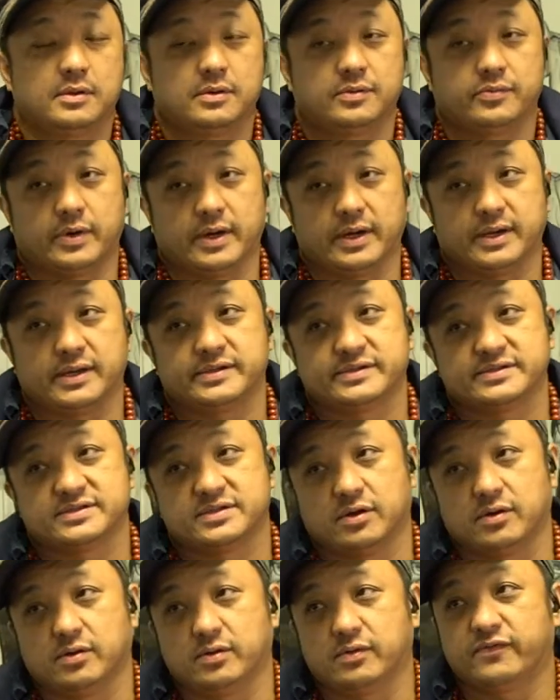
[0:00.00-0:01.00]
Right,
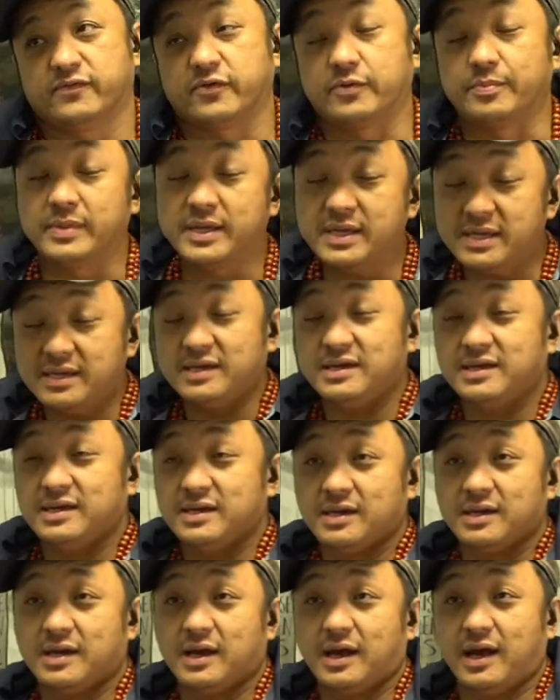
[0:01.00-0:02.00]
so for me,
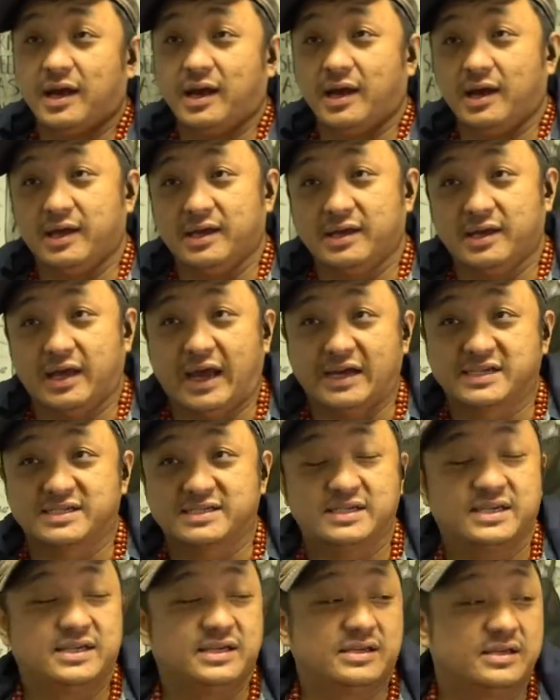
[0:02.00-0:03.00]
I
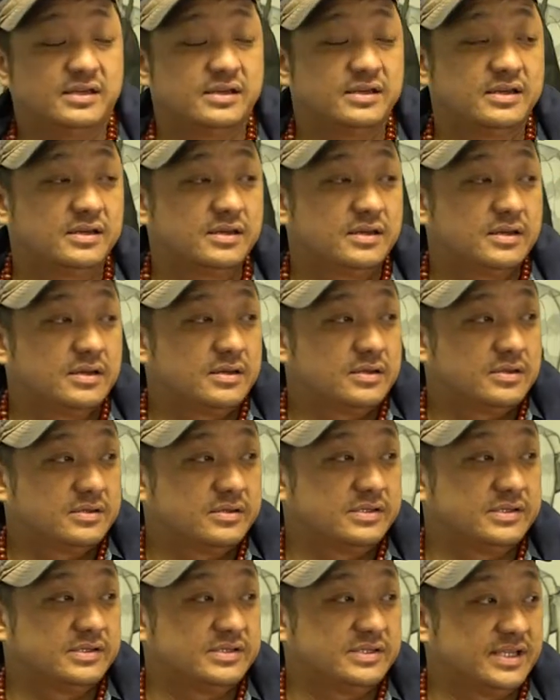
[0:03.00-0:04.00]
actually
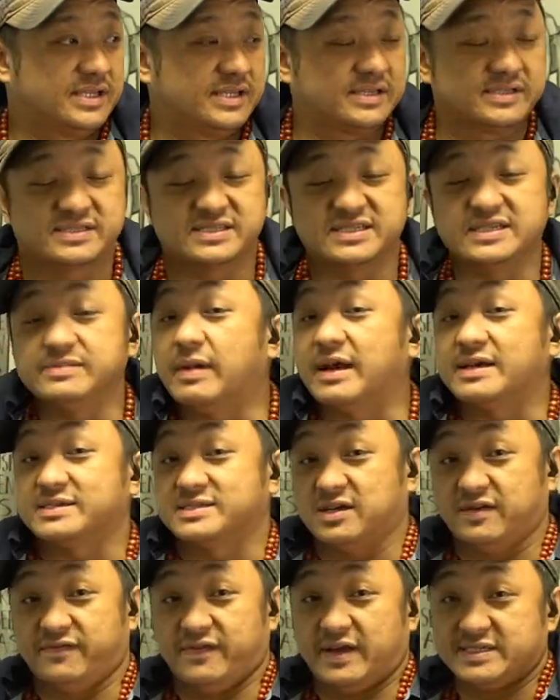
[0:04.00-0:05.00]
didn't see
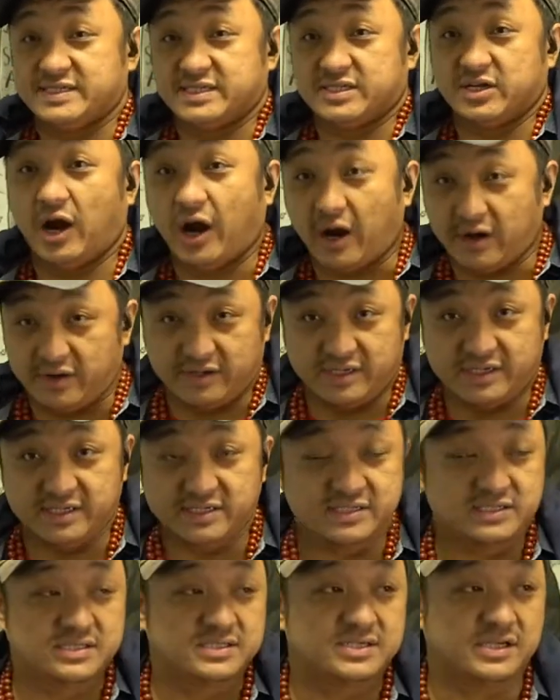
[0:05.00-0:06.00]
myself as an
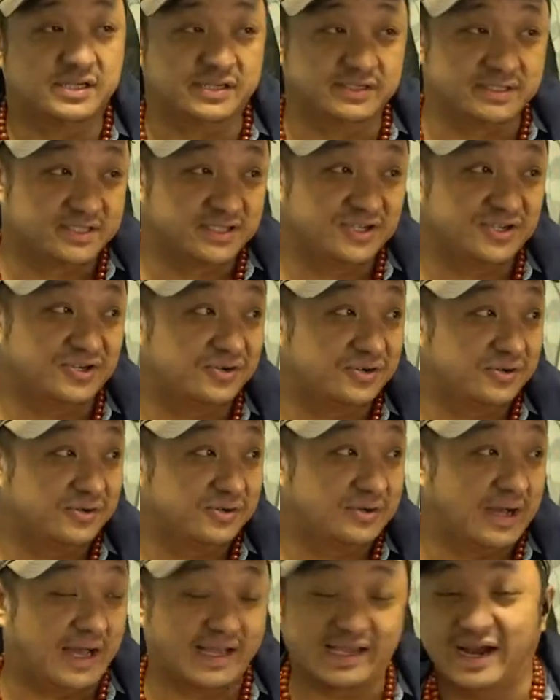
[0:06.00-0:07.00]
artist
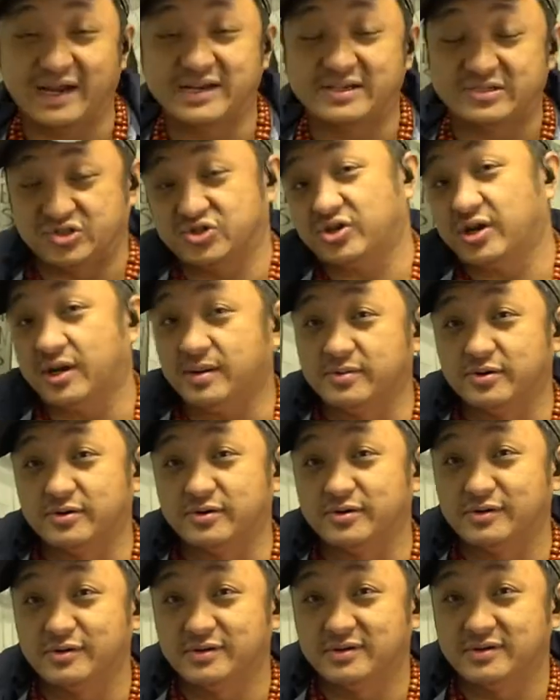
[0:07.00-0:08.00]
until I got in
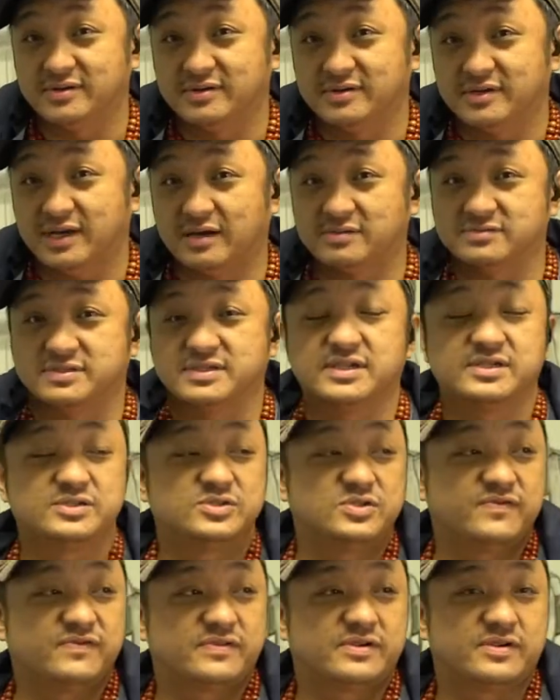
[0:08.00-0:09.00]
trouble. I was in a
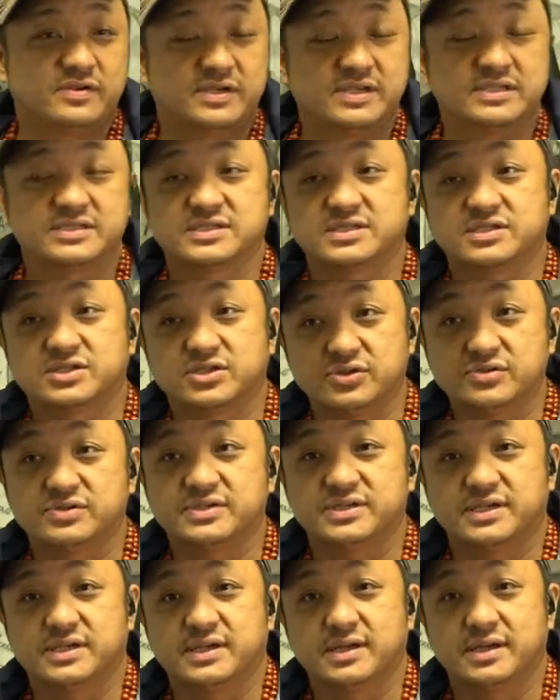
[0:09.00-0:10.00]
juvenile
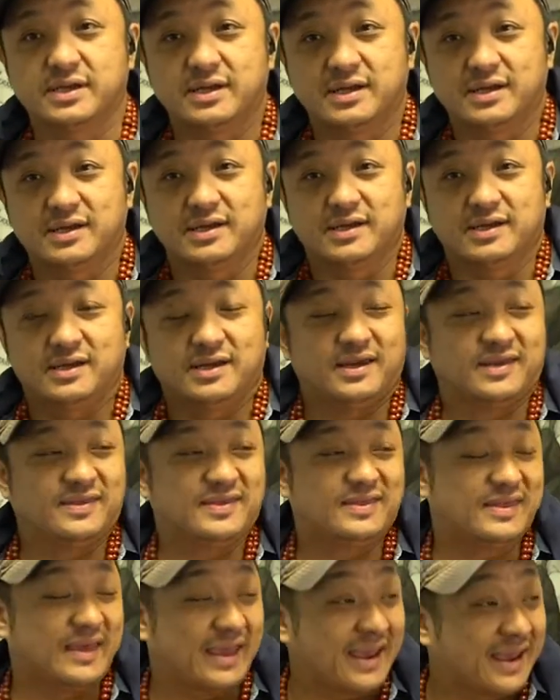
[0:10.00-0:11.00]
institution.
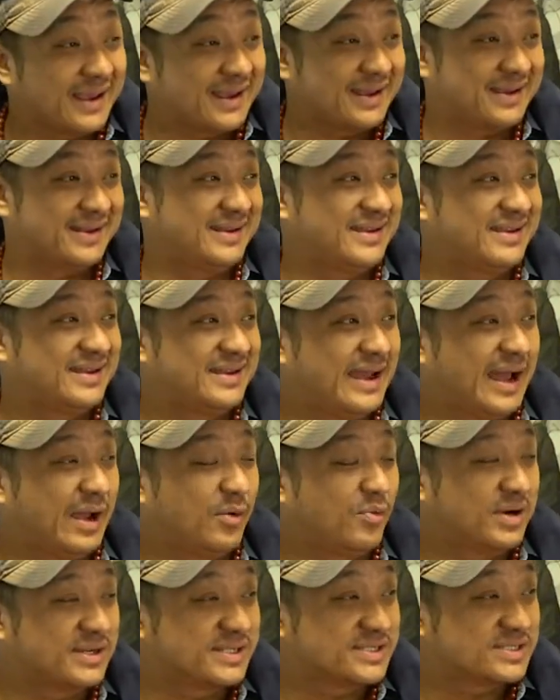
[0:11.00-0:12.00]
And then I
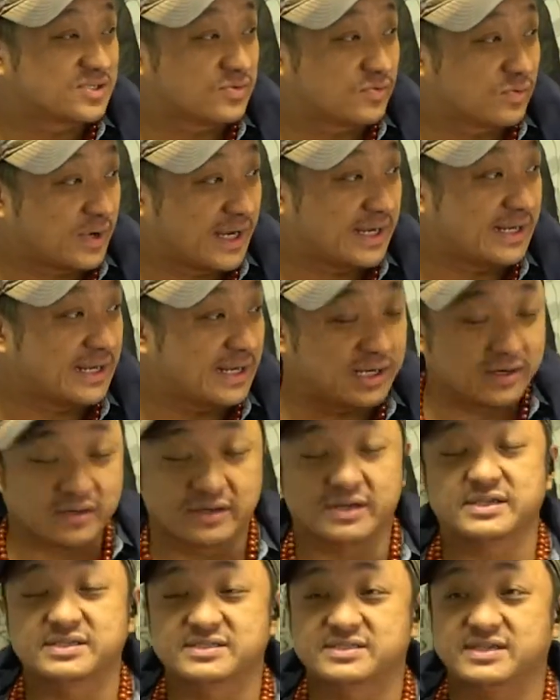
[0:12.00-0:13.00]
wanted to write
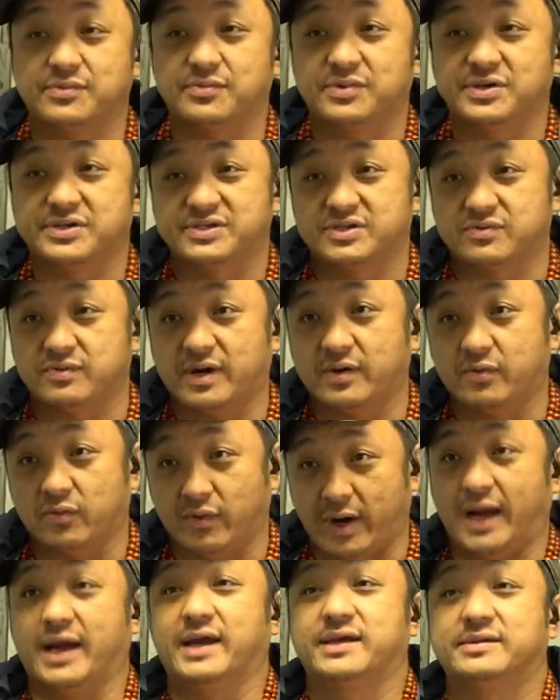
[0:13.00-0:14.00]
lyrics, I wanted to write
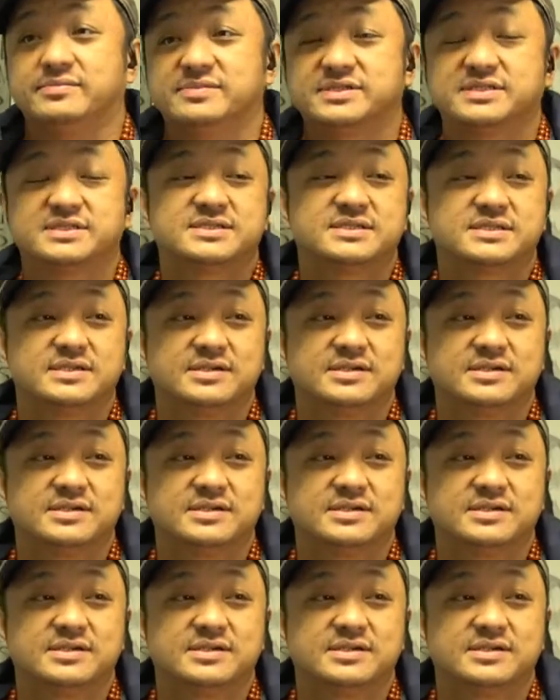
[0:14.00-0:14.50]
rhymes